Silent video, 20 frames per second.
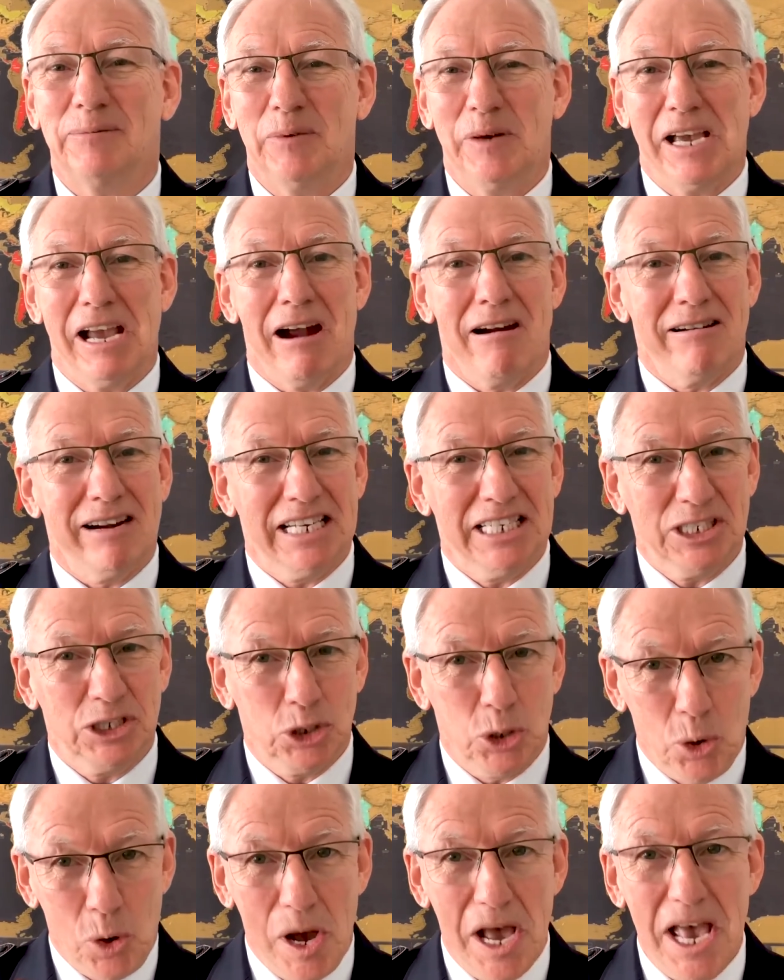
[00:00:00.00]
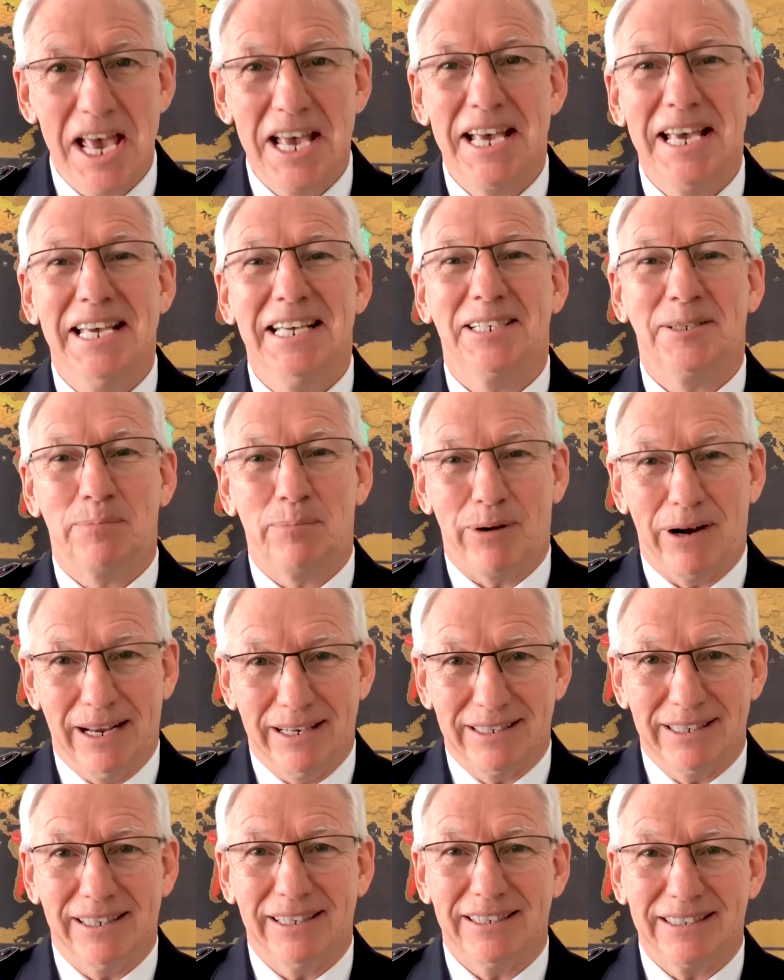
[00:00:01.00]
we are enjoying his
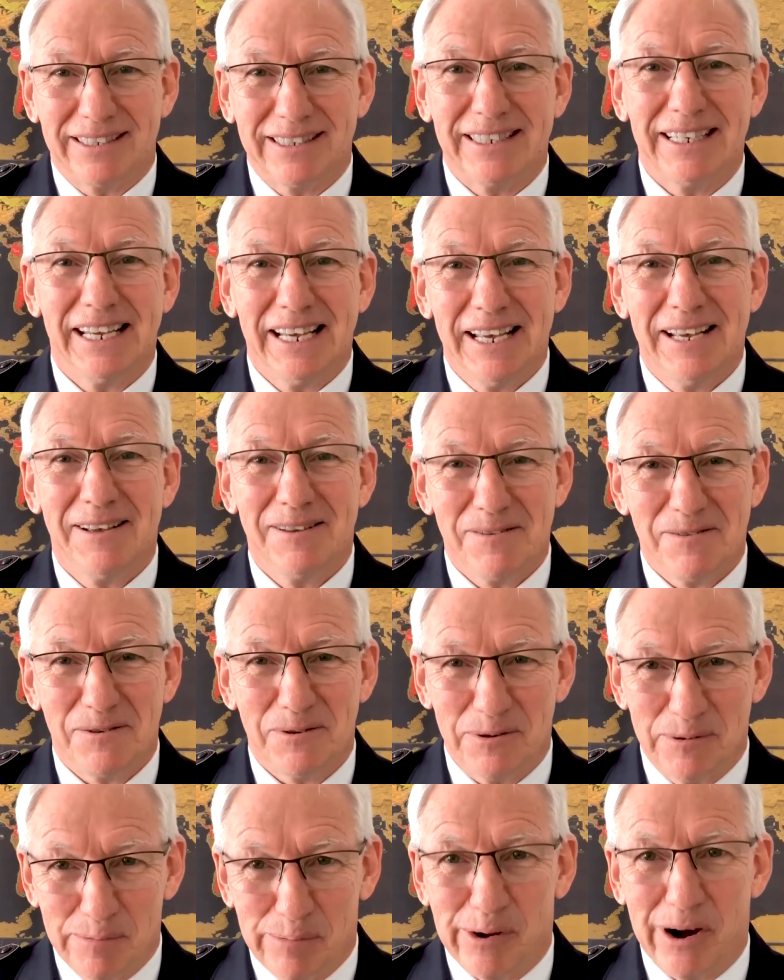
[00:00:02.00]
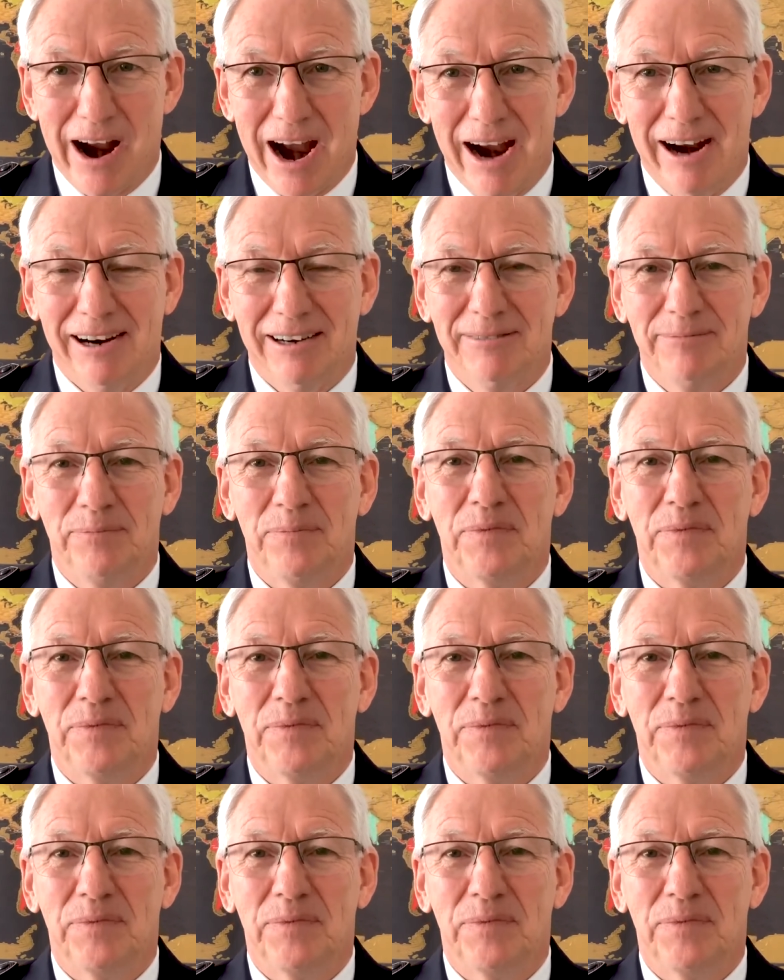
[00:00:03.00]
presence through prayer.